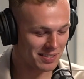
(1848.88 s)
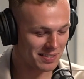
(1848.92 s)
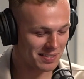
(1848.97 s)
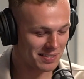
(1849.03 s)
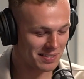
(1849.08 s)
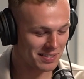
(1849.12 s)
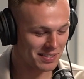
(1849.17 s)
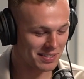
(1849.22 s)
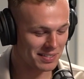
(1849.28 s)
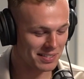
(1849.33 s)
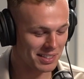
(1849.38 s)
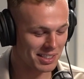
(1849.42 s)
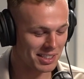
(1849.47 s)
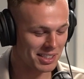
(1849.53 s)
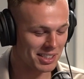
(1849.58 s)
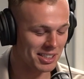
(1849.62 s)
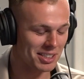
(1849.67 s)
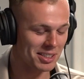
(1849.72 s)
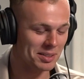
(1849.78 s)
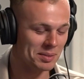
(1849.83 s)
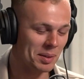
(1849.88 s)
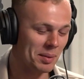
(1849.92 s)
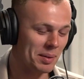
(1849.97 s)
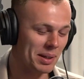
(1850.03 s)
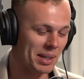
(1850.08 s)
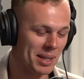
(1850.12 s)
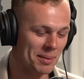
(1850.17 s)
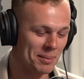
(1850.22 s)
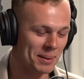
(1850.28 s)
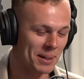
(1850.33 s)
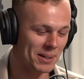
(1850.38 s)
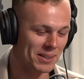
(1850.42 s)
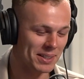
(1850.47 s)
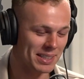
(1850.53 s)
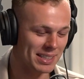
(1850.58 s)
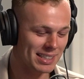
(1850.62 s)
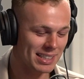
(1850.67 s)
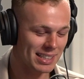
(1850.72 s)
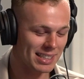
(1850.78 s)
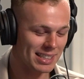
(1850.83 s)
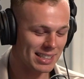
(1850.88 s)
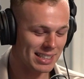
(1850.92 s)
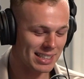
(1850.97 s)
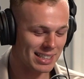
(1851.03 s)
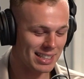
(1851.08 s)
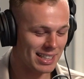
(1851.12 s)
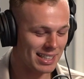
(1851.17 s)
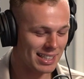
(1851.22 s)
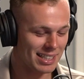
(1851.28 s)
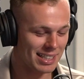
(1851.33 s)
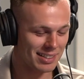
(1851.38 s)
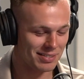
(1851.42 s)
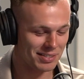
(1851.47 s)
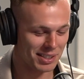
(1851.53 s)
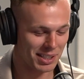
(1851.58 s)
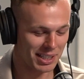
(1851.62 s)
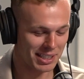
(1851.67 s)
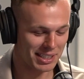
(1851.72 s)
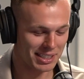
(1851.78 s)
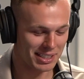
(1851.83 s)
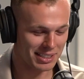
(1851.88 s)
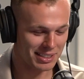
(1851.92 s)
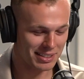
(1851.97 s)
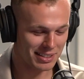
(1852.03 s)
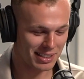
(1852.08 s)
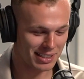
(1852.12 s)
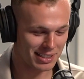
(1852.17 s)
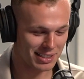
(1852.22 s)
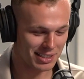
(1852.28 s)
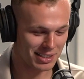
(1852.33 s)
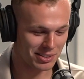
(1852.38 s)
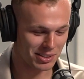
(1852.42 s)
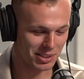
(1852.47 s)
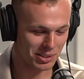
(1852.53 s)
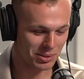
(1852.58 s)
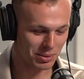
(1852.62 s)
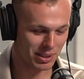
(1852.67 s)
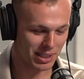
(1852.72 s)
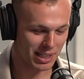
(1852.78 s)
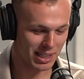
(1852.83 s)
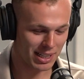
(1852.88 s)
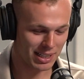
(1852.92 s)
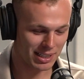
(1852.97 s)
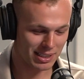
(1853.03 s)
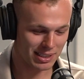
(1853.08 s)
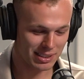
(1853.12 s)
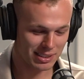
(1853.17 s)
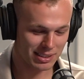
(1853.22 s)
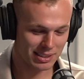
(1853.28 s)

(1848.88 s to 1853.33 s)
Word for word: Okay. Um let me keep going. I'm trying to trying to see who else we got.